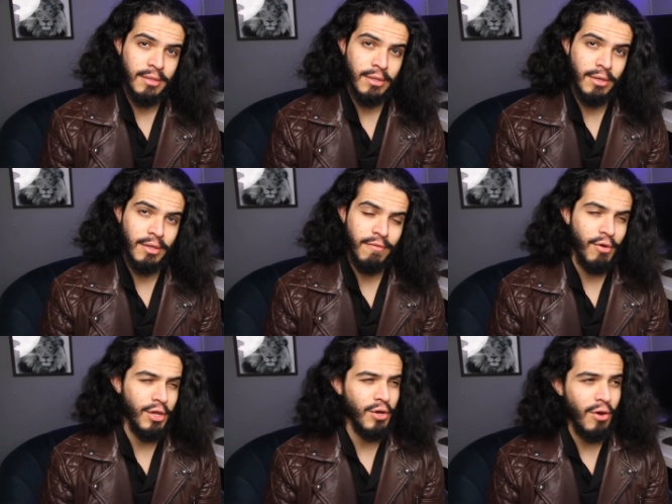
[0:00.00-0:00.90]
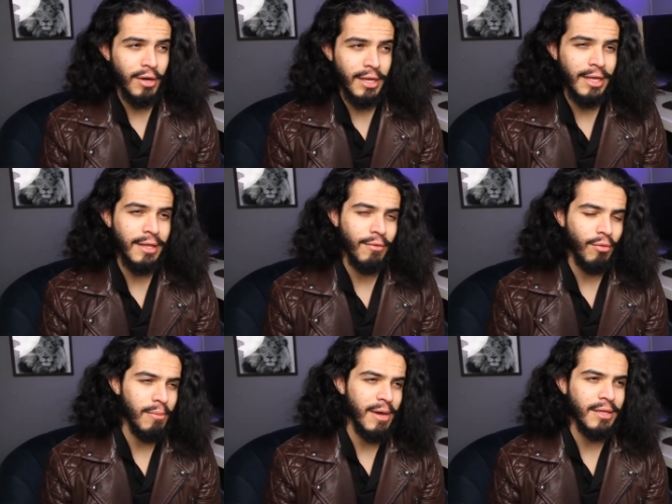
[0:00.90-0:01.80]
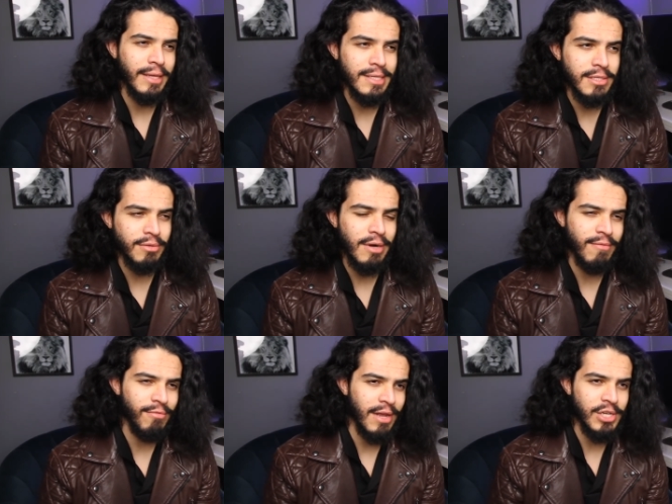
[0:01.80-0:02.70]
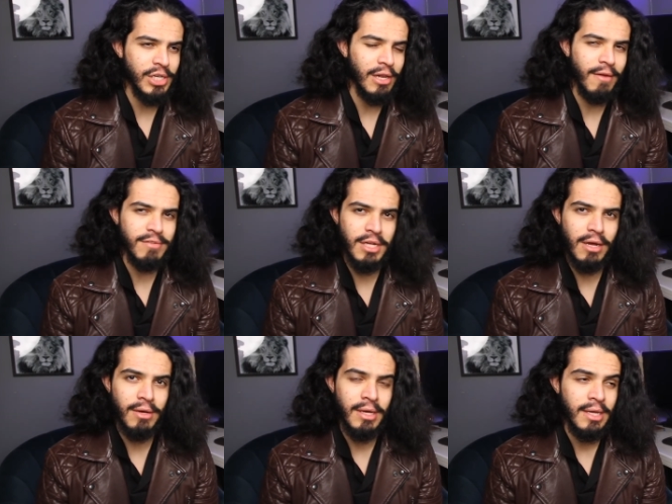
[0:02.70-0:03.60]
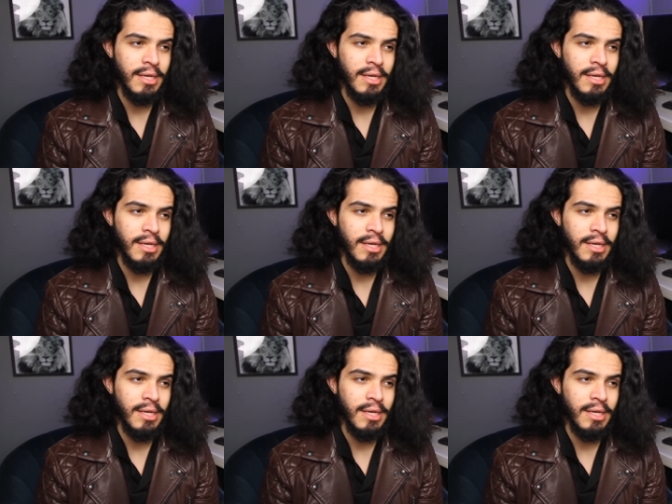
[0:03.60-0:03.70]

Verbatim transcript: you know they're very cocky they're all about the instagram flashy lifestyle